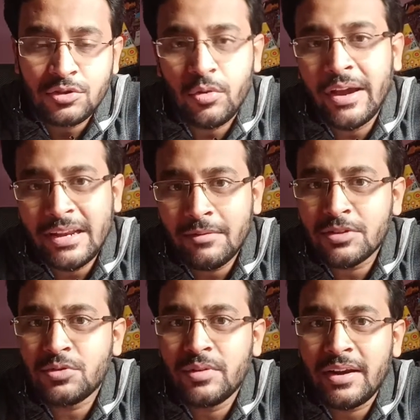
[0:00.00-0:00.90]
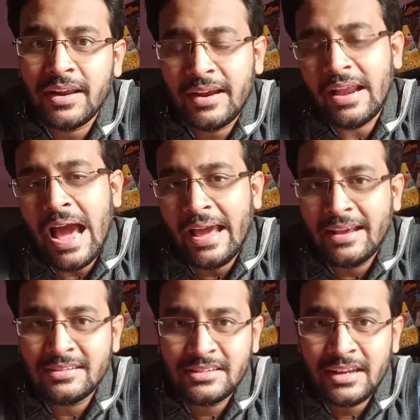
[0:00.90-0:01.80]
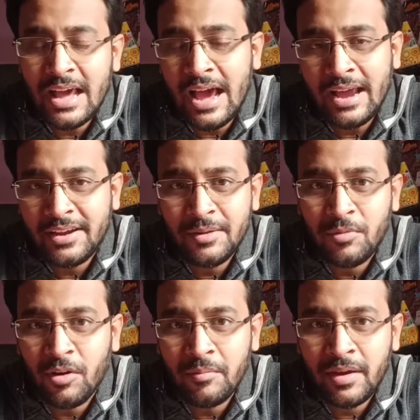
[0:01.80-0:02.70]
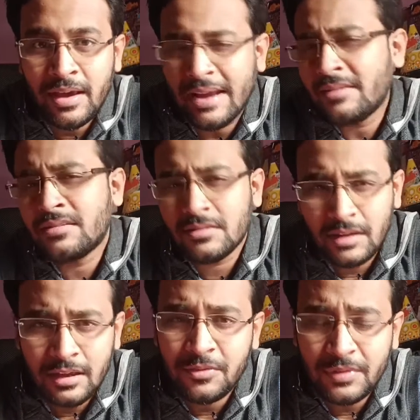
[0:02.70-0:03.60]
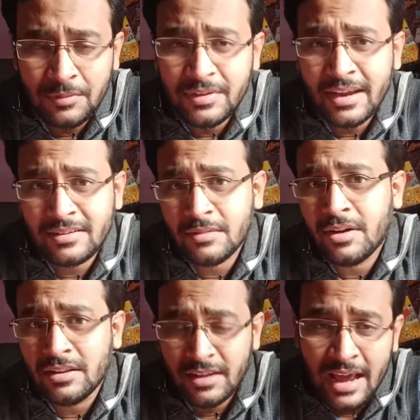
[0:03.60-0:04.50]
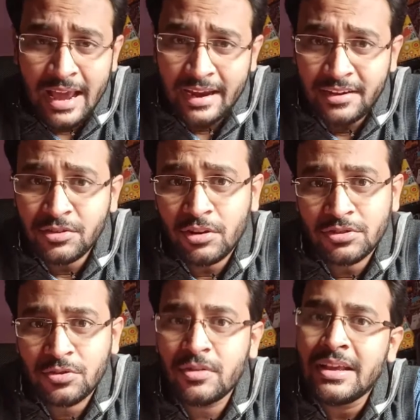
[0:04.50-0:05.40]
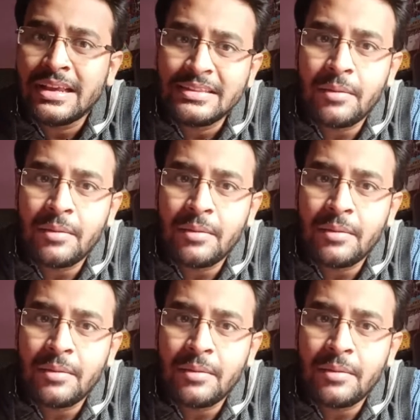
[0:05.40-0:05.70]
So whenever student get IISc and IIT Bombay, and if they get some other IITs also,